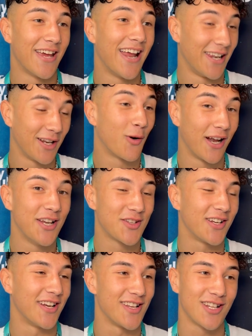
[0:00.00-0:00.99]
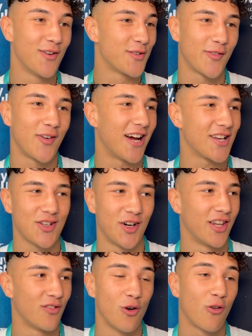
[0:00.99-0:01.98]
Yeah, quite literally. There's loads of fights
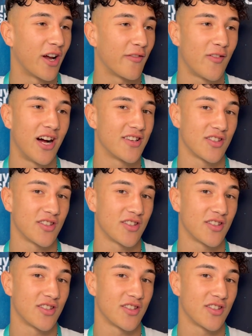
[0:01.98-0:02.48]
on. They're all great fights.